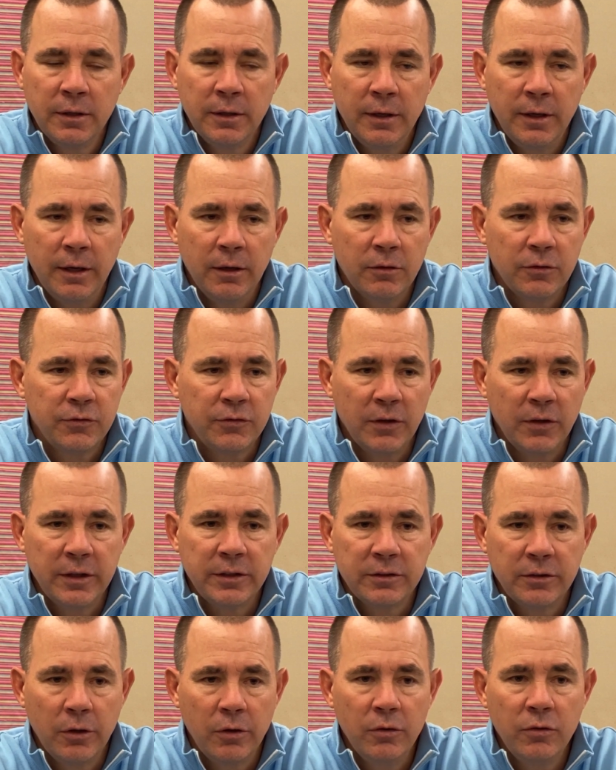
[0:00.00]
else
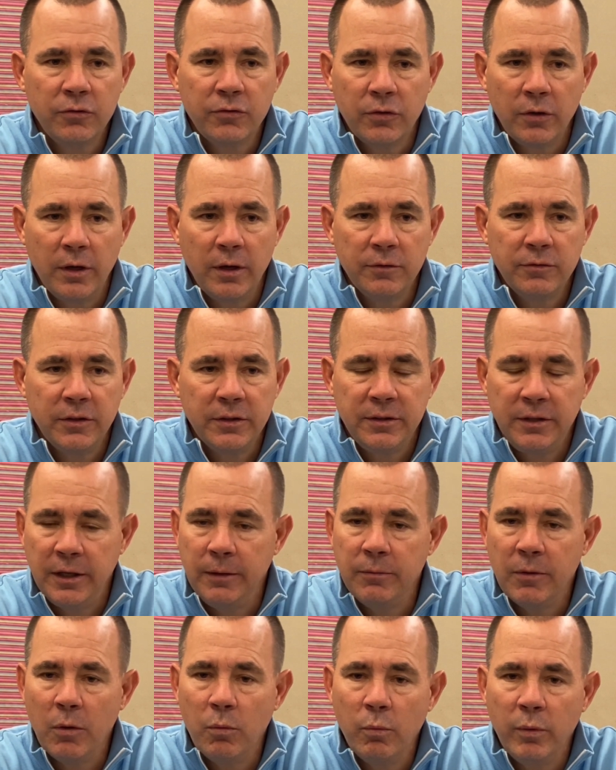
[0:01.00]
like those. The
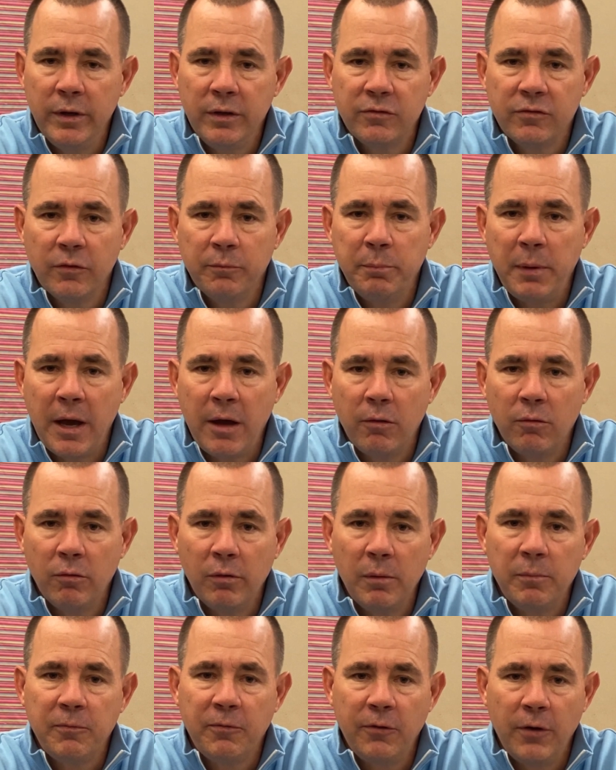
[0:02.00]
team that wins a
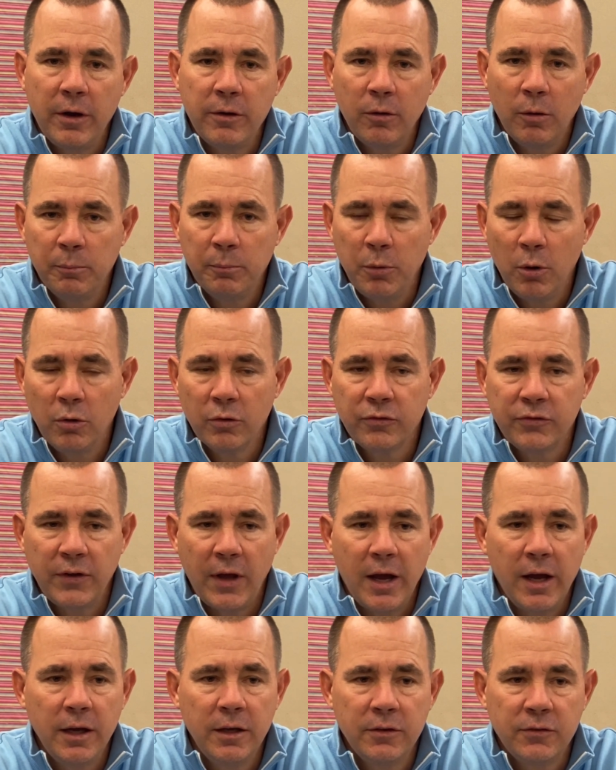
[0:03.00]
battle up front on both
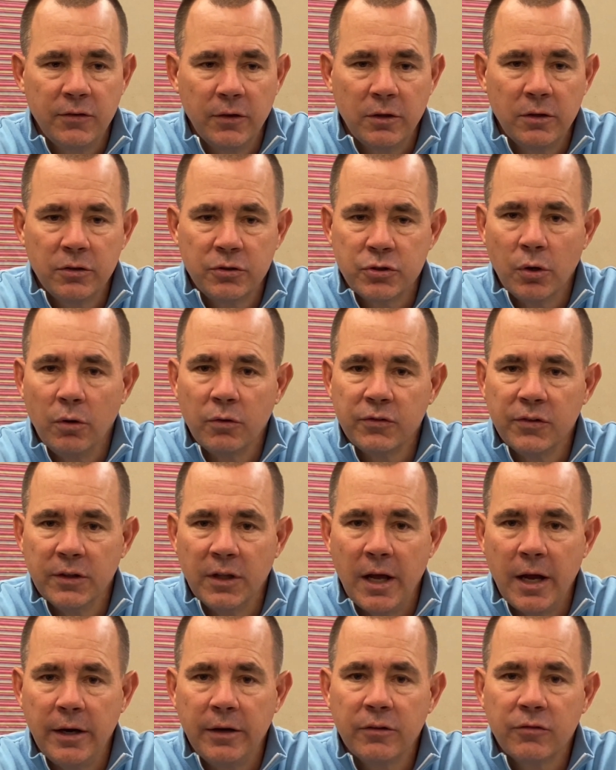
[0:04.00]
sides and controls the
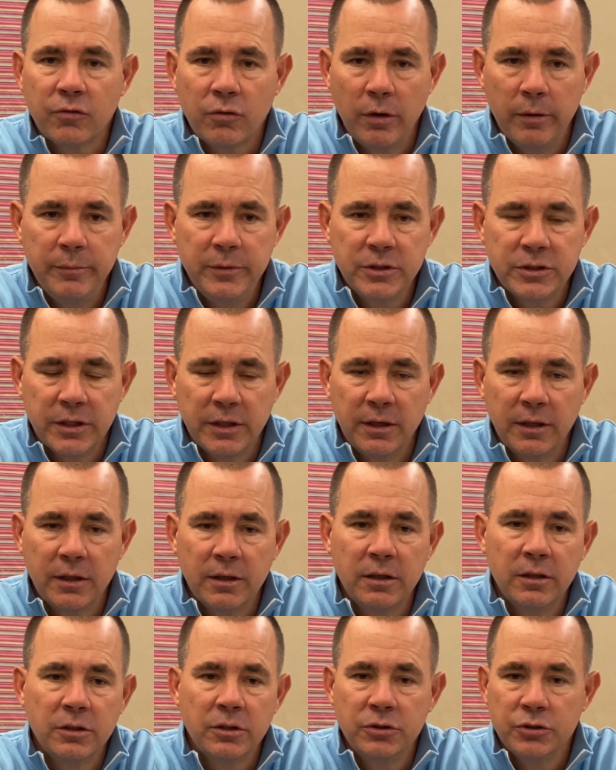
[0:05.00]
line of scrimmage
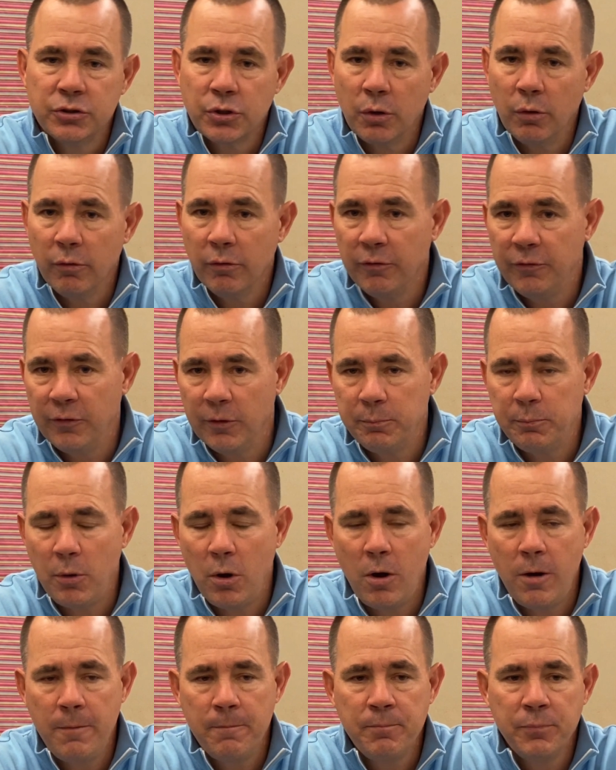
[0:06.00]
and can control the
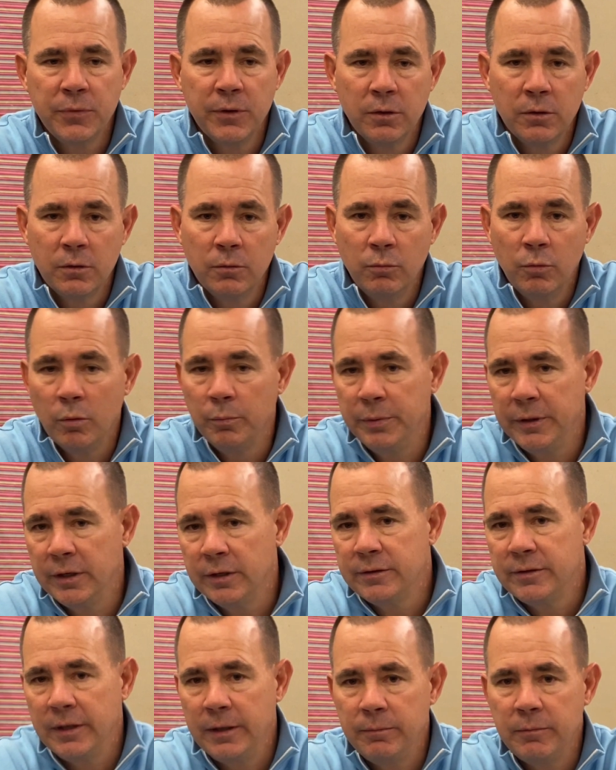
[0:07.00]
football will be the
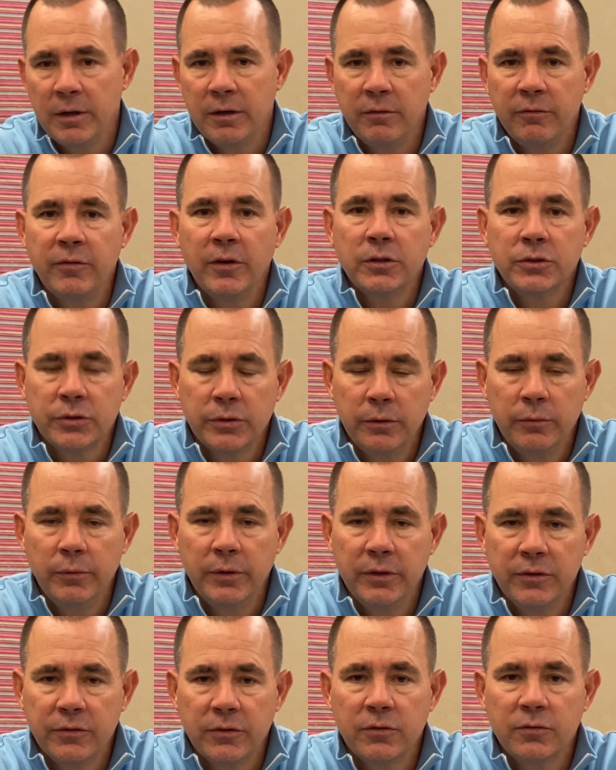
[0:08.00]
team that eventually
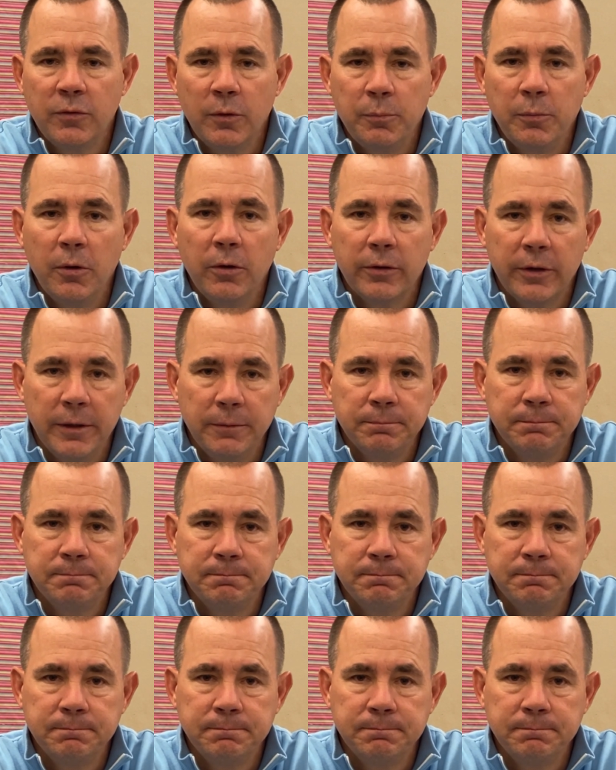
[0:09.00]
wins this football game.